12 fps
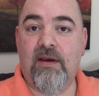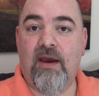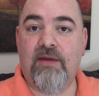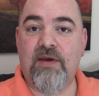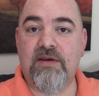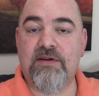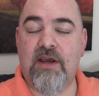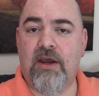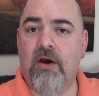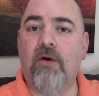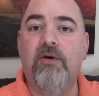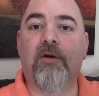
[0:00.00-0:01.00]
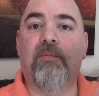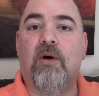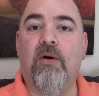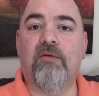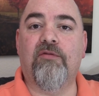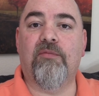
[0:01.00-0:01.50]
and they say, oh, you're
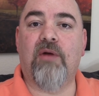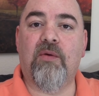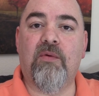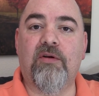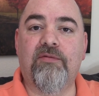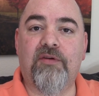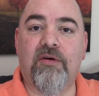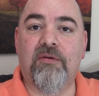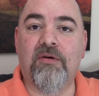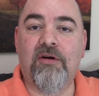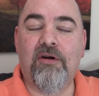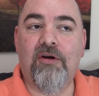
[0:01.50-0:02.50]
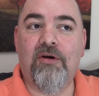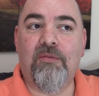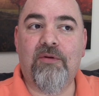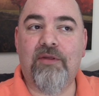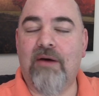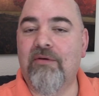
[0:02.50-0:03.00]
borrowing from my worldview,
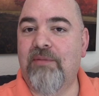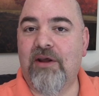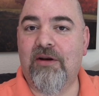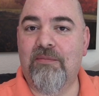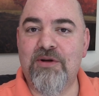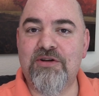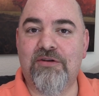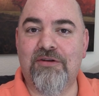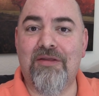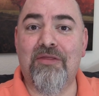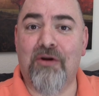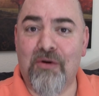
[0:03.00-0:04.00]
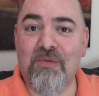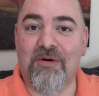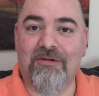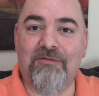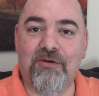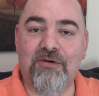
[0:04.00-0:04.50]
well, that would be an admission that their
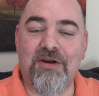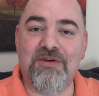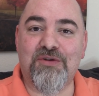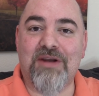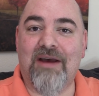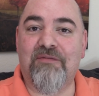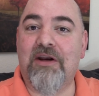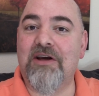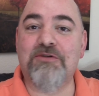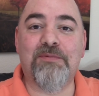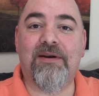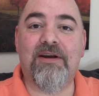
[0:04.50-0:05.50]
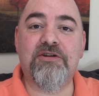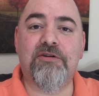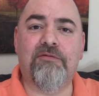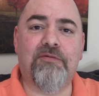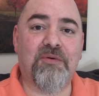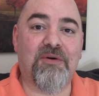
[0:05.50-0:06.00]
worldview doesn't have an
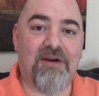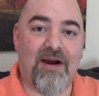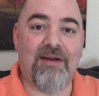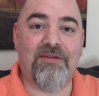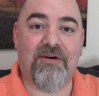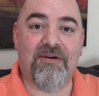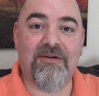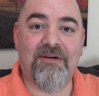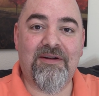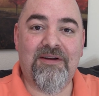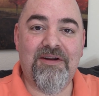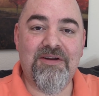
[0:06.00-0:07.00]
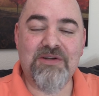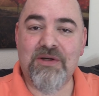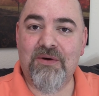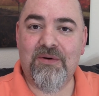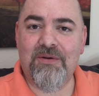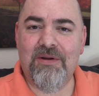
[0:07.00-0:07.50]
explanation for it either.
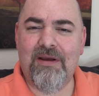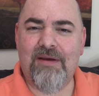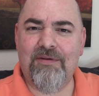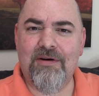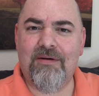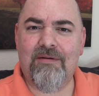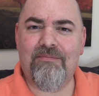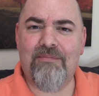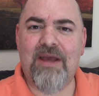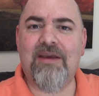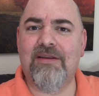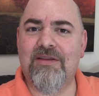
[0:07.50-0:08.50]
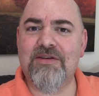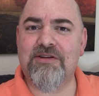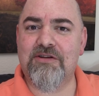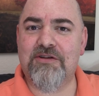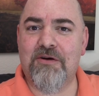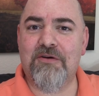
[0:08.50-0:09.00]
So even making this
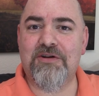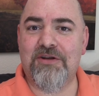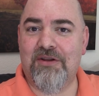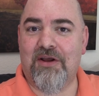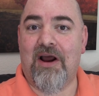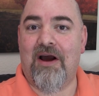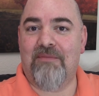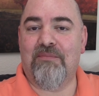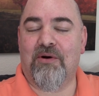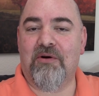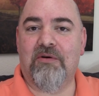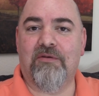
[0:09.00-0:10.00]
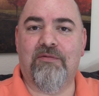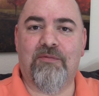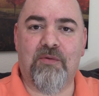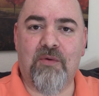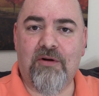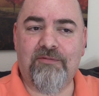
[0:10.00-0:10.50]
assertion that I'm borrowing from
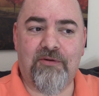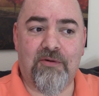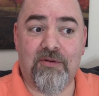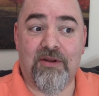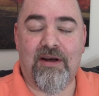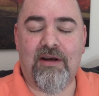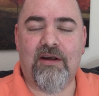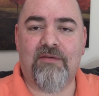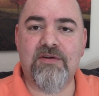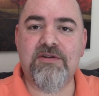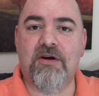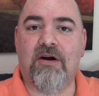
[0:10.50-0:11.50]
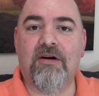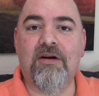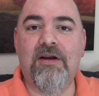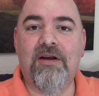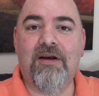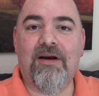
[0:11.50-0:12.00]
their worldview, or that any of us are,
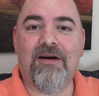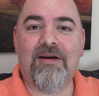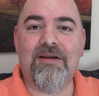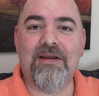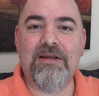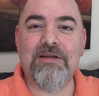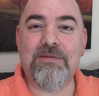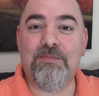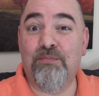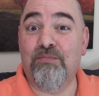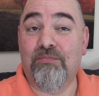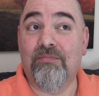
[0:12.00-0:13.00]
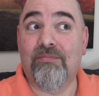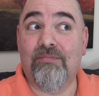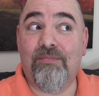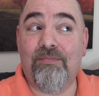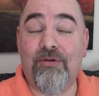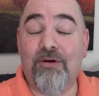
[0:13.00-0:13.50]

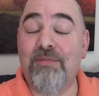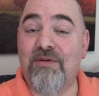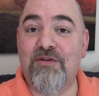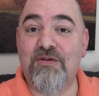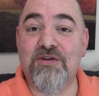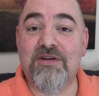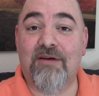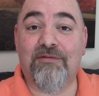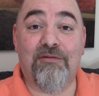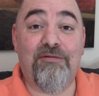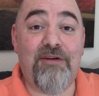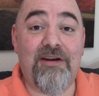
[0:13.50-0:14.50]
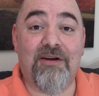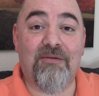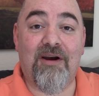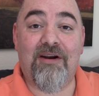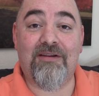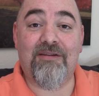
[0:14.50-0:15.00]
could be viewed as self-defeating
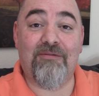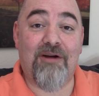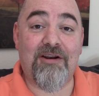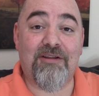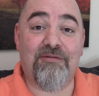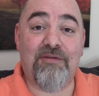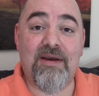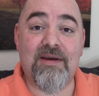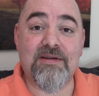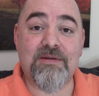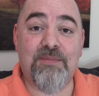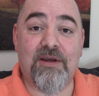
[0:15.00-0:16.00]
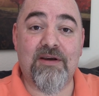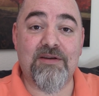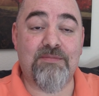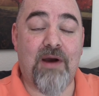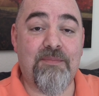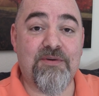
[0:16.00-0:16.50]
right at the face,
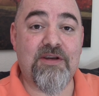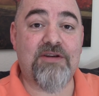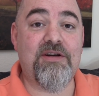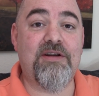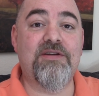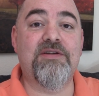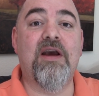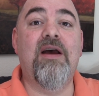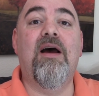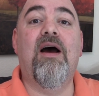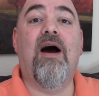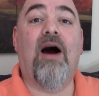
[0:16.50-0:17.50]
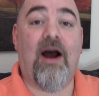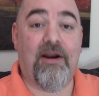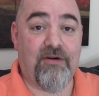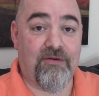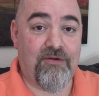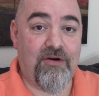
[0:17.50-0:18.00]
because my position is I
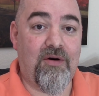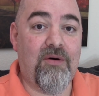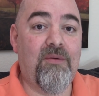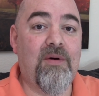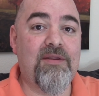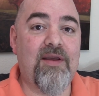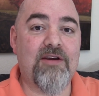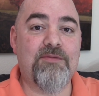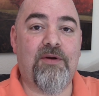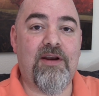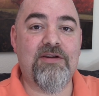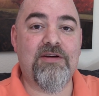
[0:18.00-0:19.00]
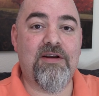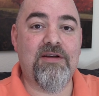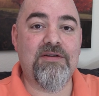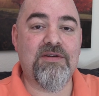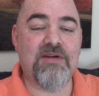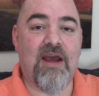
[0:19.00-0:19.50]
don't know what the explanation
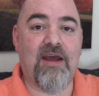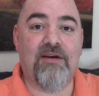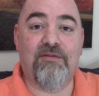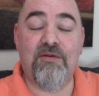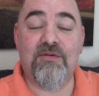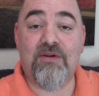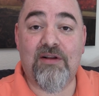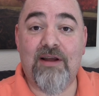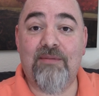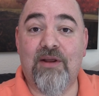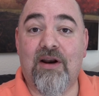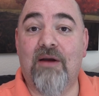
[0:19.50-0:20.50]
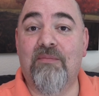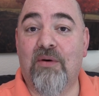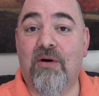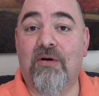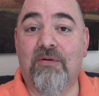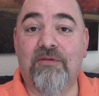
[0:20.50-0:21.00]
is, and if you claim that I'm
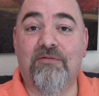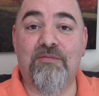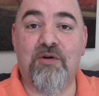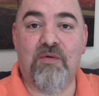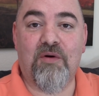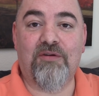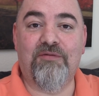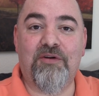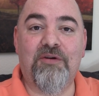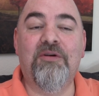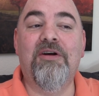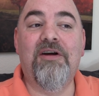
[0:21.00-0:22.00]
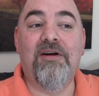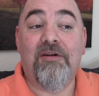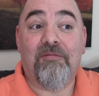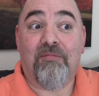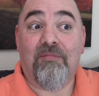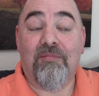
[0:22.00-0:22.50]
borrowing from your worldview,
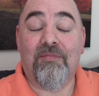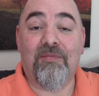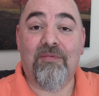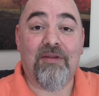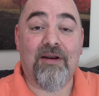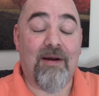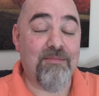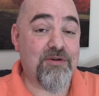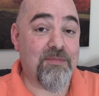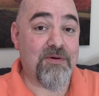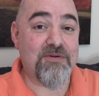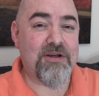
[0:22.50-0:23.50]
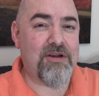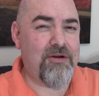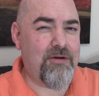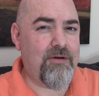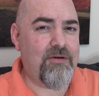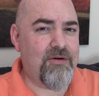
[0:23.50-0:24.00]
then I'm supposing
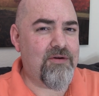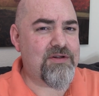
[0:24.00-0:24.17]
you're